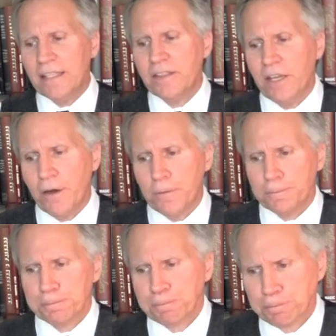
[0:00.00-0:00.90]
that they're
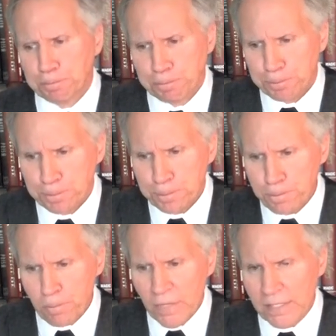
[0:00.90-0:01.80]

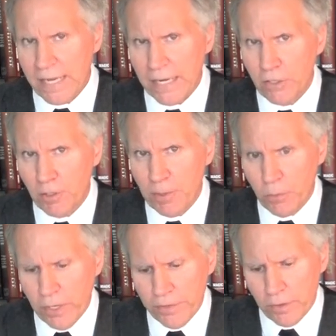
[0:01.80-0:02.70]
not going to be
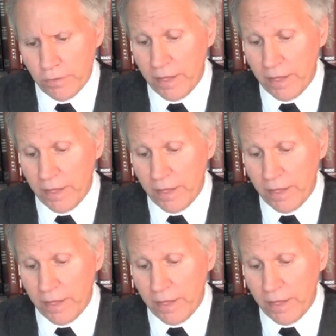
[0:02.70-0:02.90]
with you.